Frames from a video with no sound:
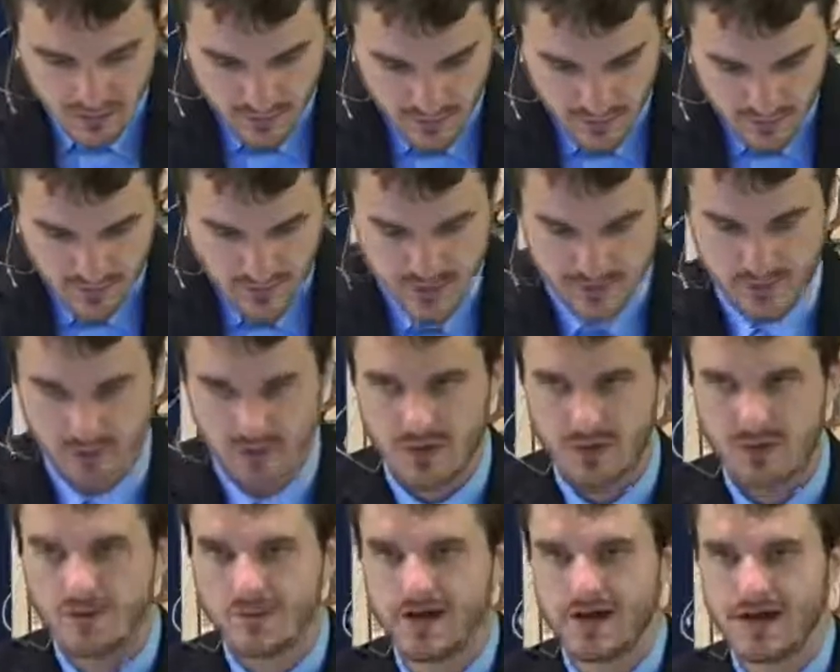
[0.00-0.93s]
All right,
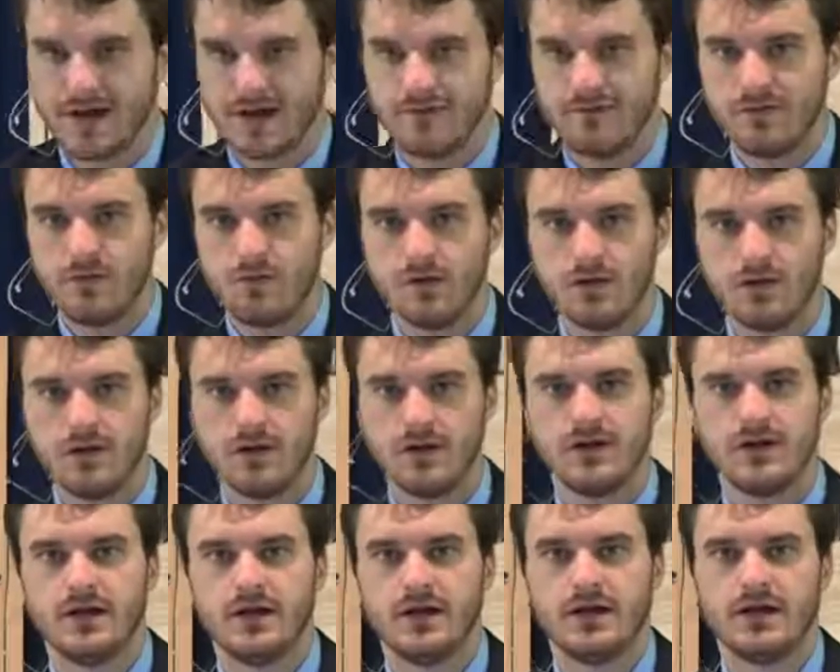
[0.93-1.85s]
welcome back, everyone.
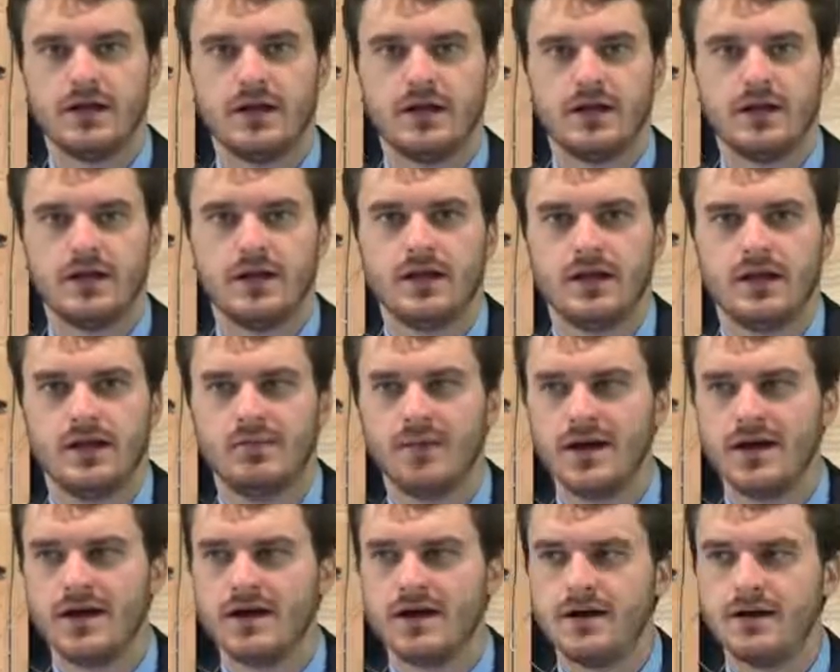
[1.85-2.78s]
Am
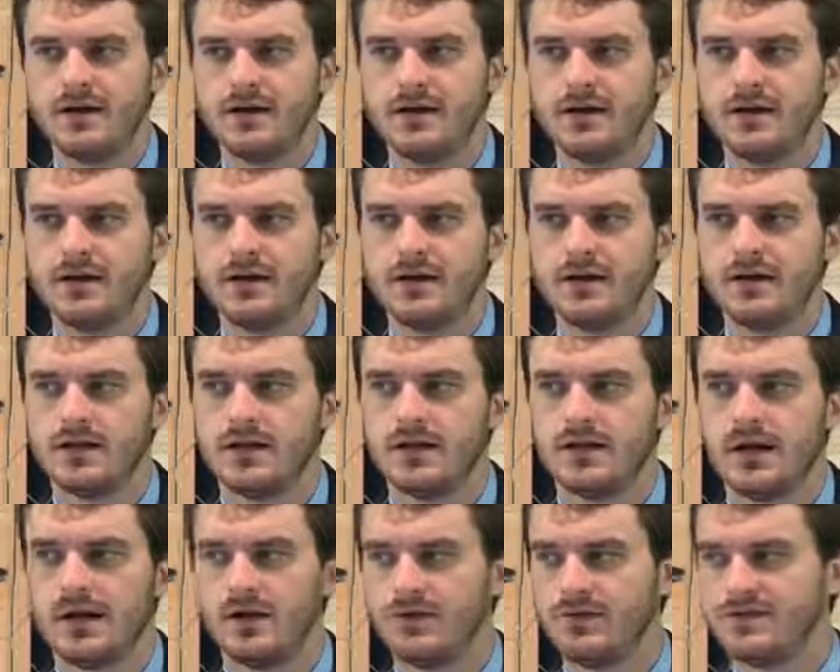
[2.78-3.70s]
I on?
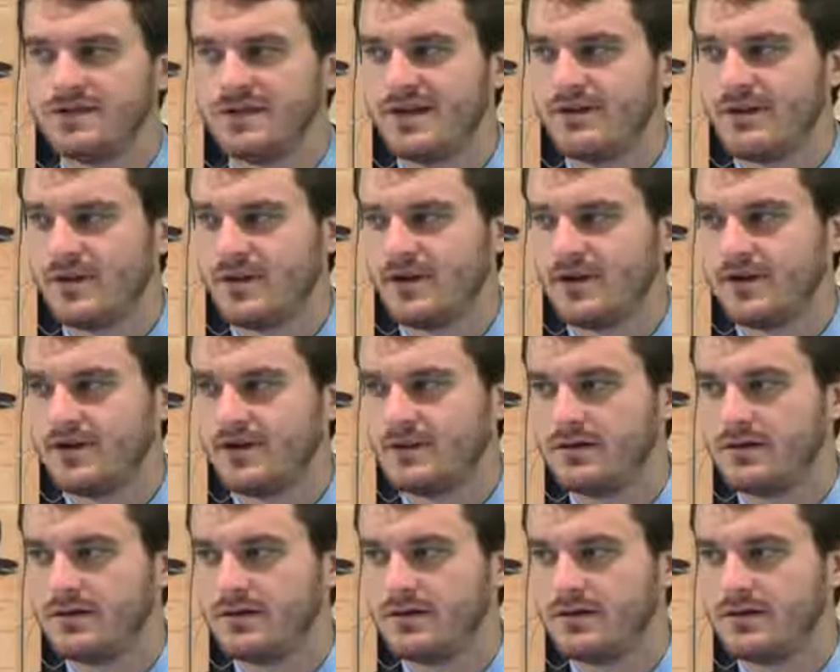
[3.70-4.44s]
I don't sound on.